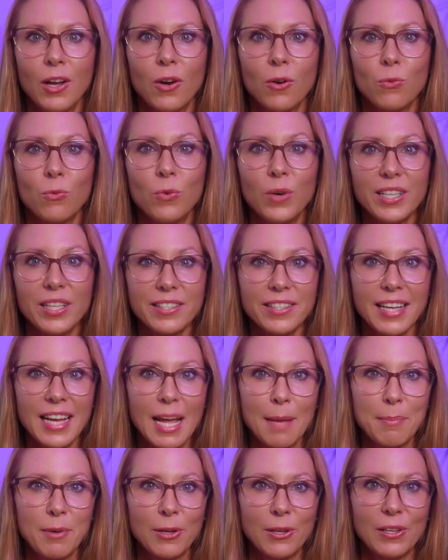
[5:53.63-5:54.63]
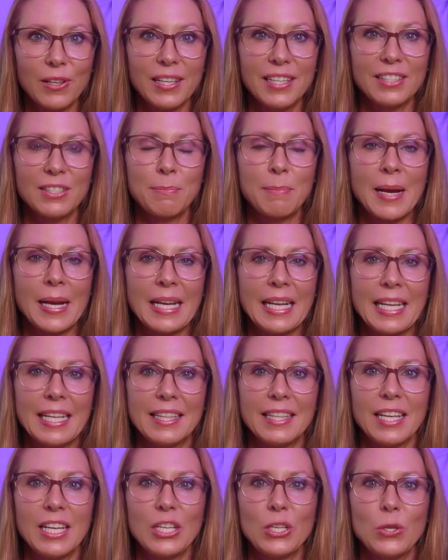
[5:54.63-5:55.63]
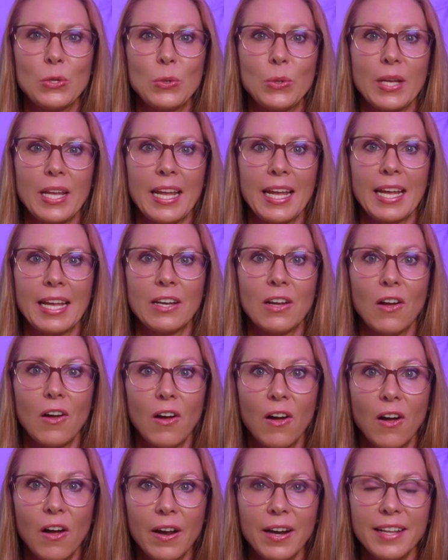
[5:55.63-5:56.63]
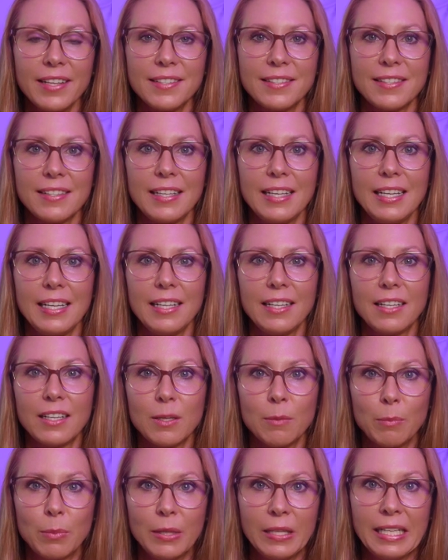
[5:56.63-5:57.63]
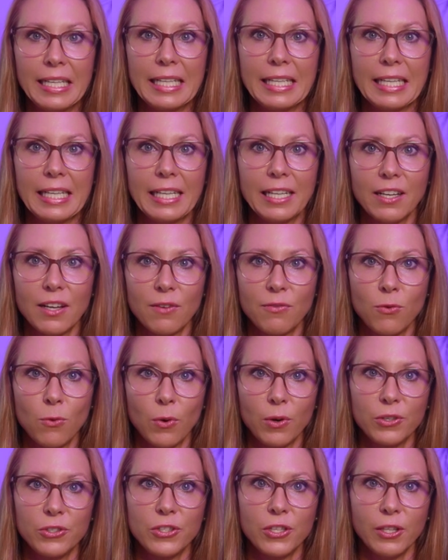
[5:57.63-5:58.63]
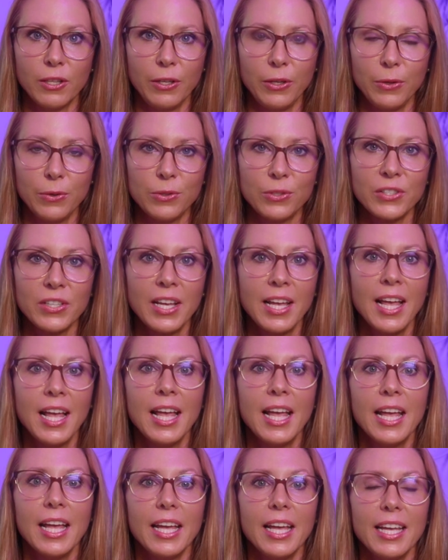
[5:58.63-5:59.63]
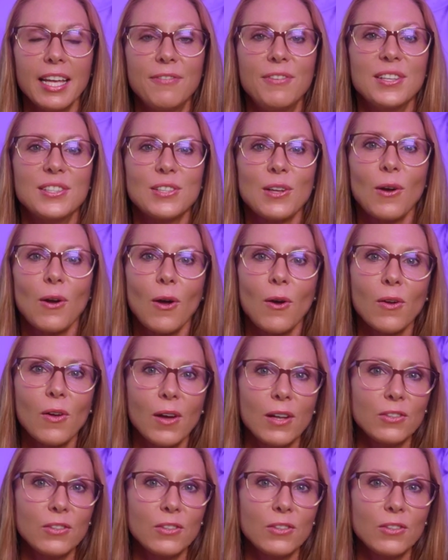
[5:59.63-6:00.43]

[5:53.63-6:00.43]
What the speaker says: Risk capital is money that you can honestly, completely afford to lose. If it's all gone